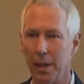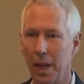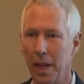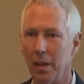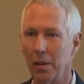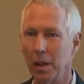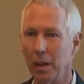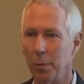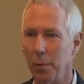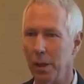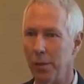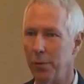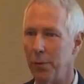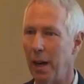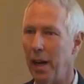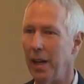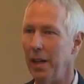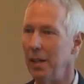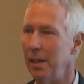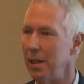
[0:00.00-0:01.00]
How can we
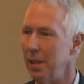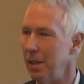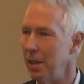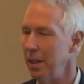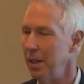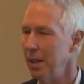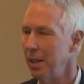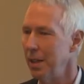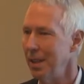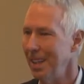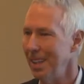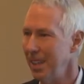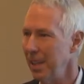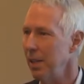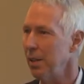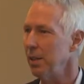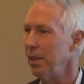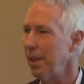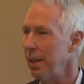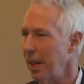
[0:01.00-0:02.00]
find a
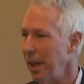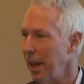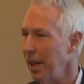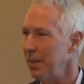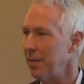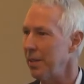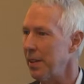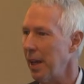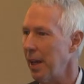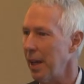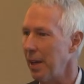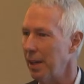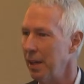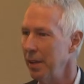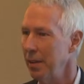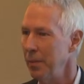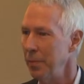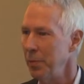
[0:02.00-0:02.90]
needle in a haystack